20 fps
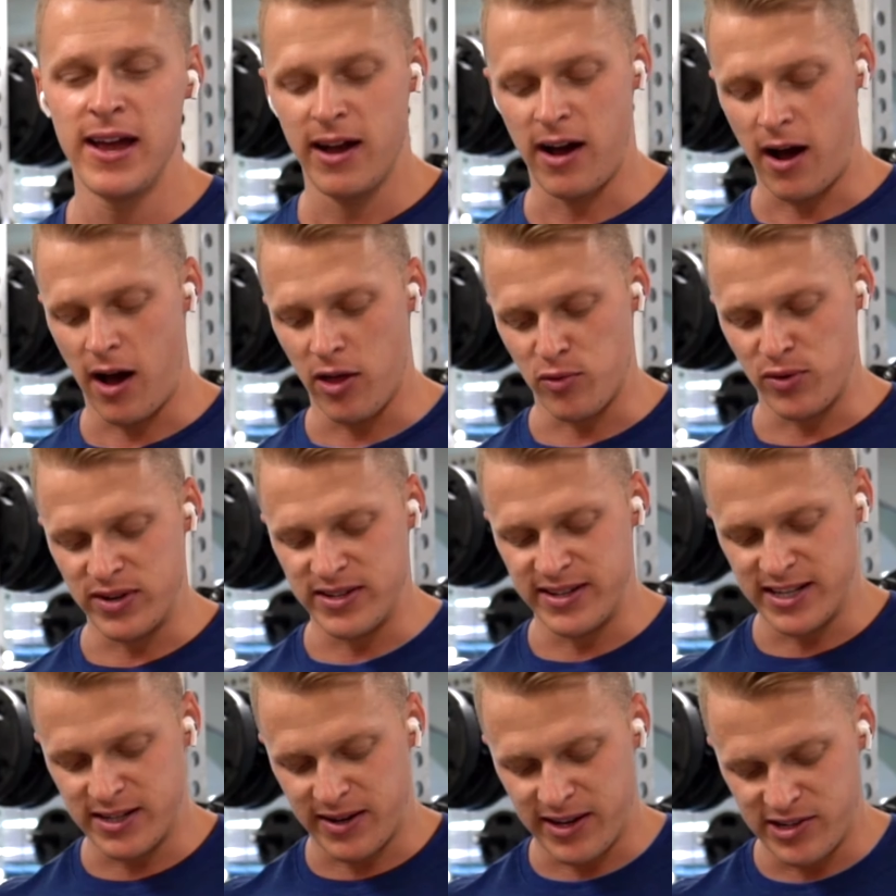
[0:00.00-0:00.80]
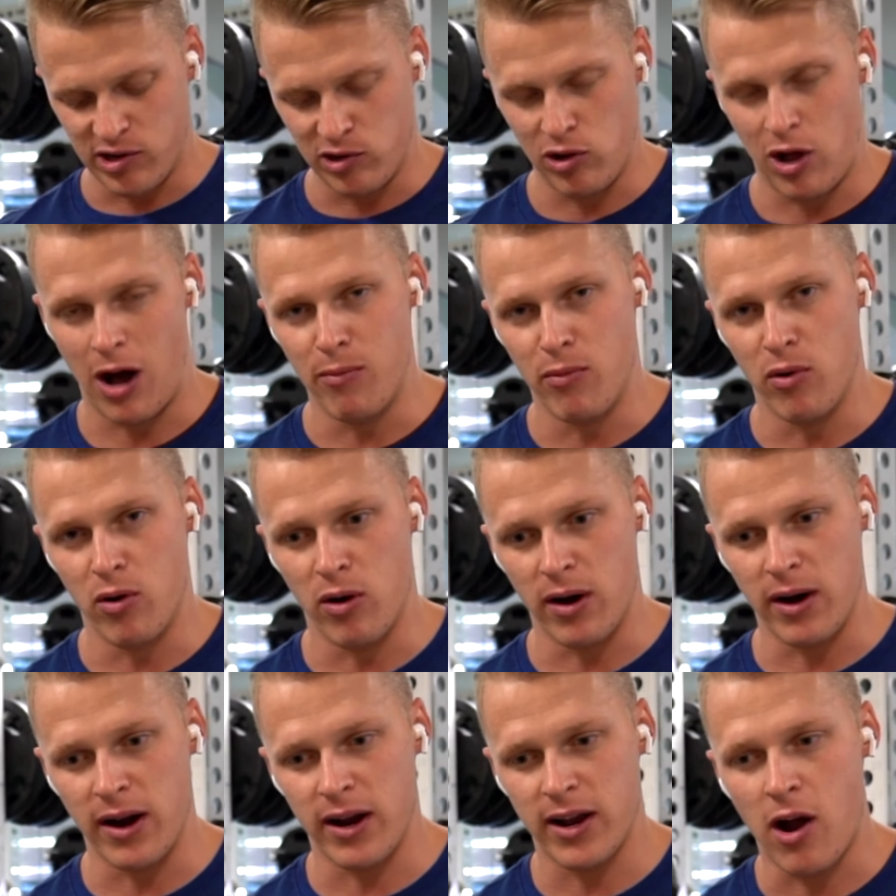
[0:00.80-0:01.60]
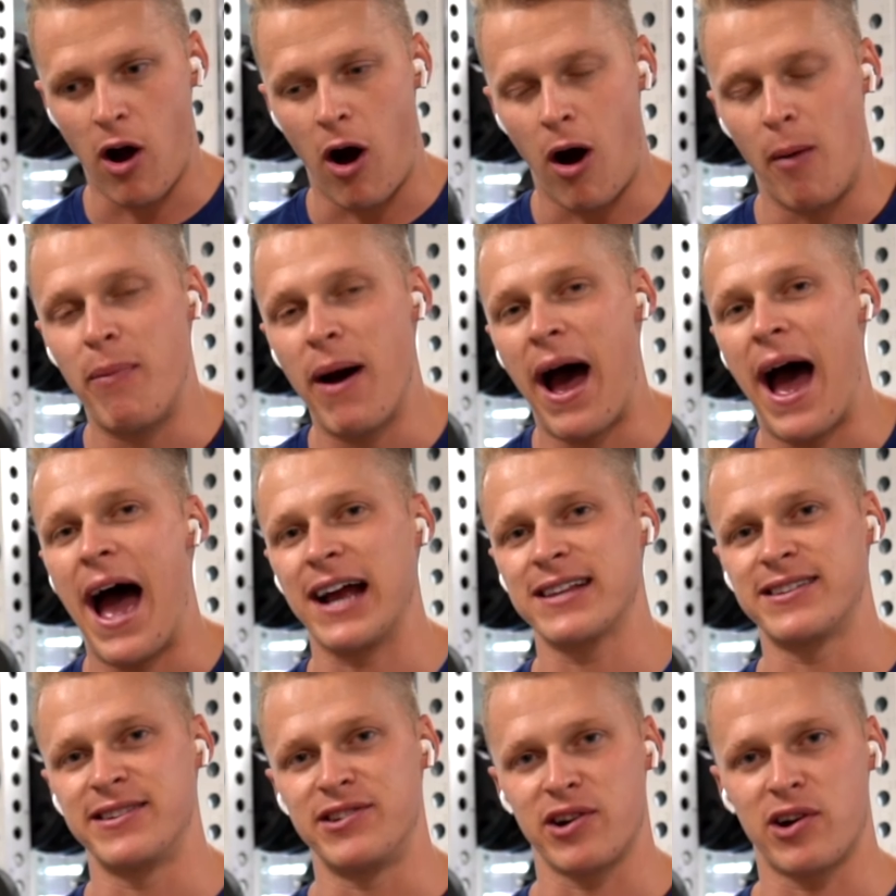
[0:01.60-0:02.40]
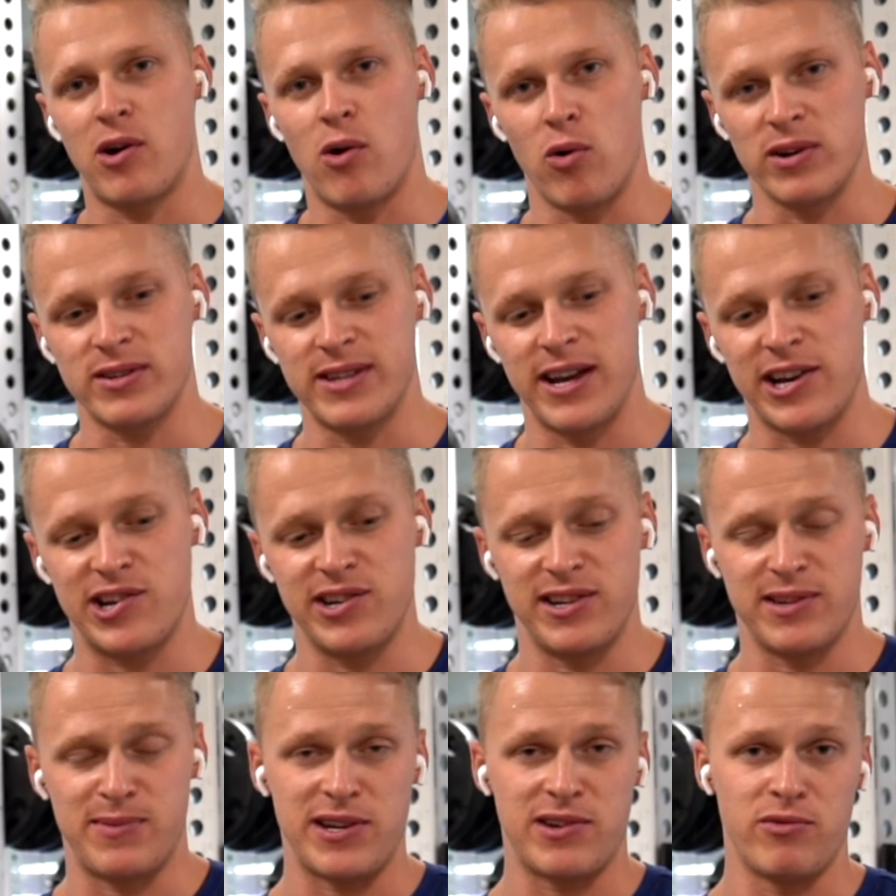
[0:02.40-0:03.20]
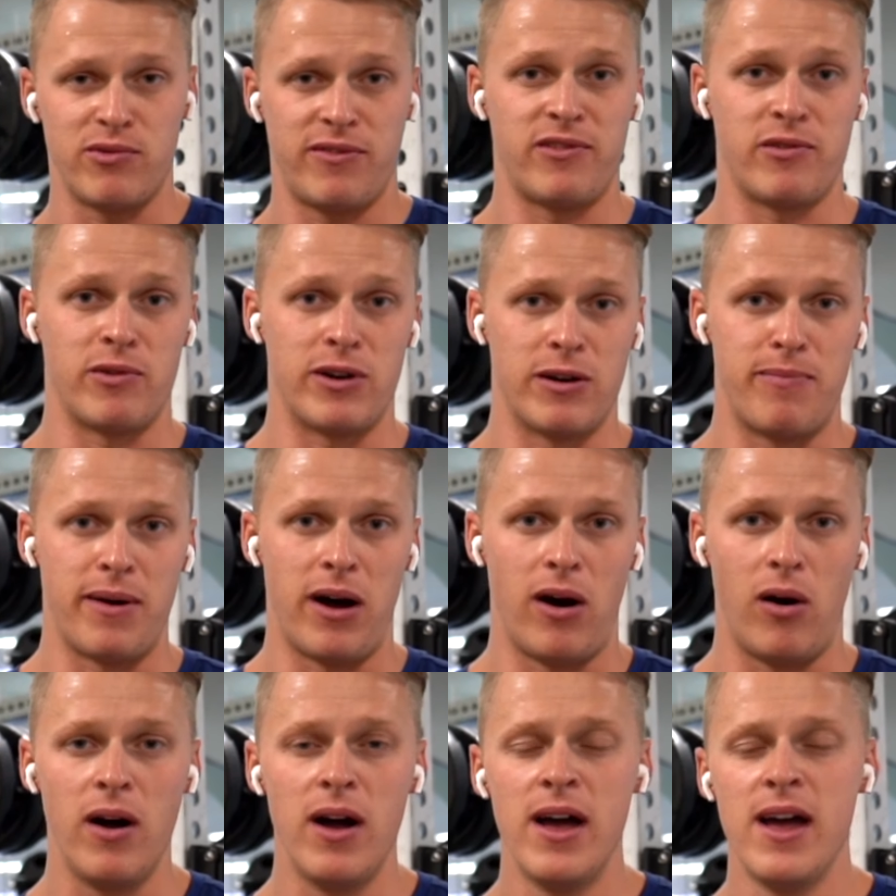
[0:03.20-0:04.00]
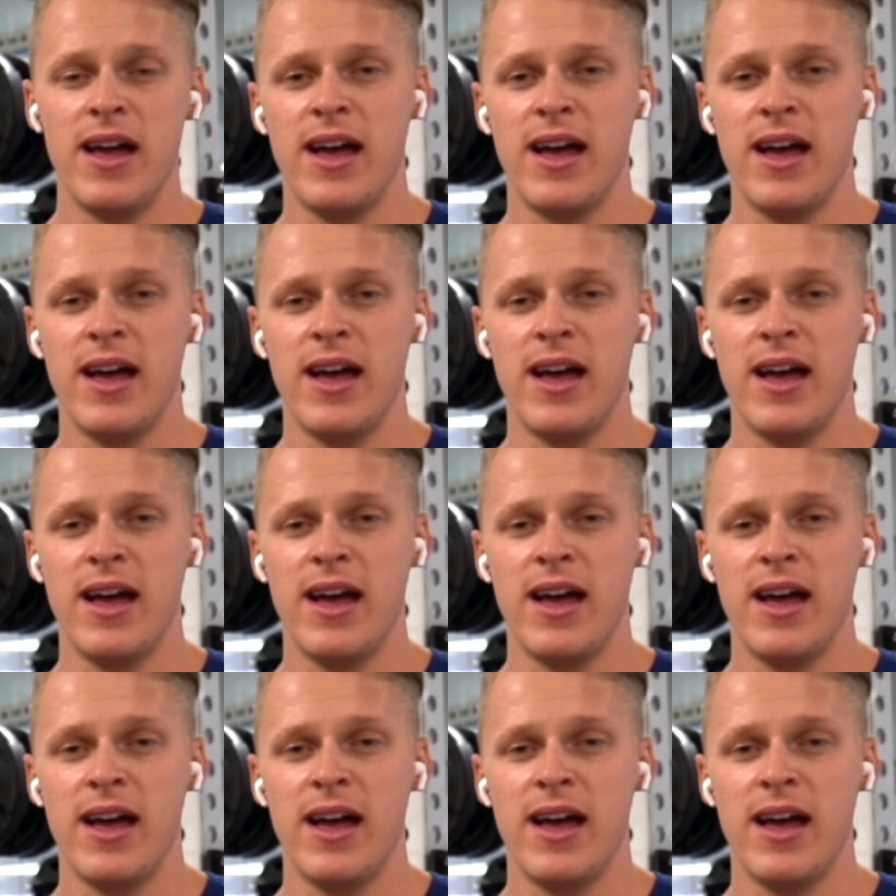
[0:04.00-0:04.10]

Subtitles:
The reason is because you're a lot more compact in your core section, especially if you're wearing a belt,